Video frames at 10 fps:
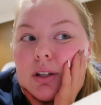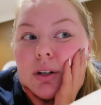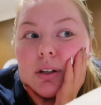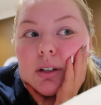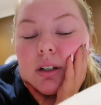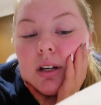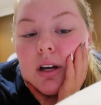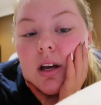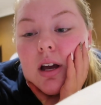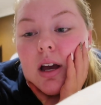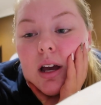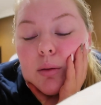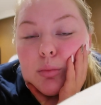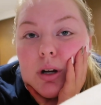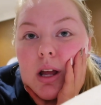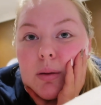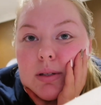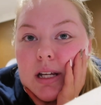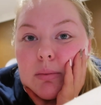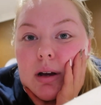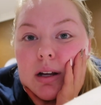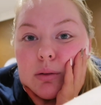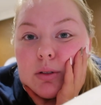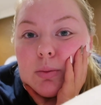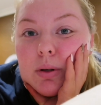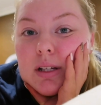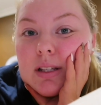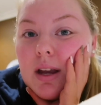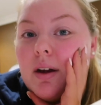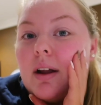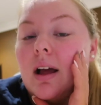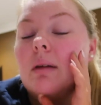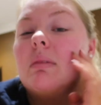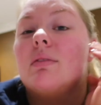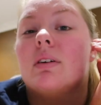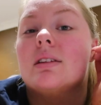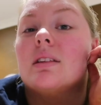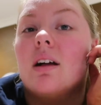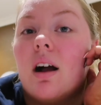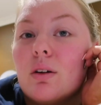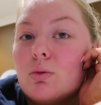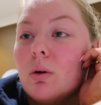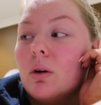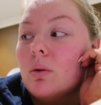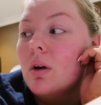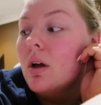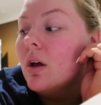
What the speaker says: So I'm pretty upset about it. It was pretty scary, and I had my friend in the car as well,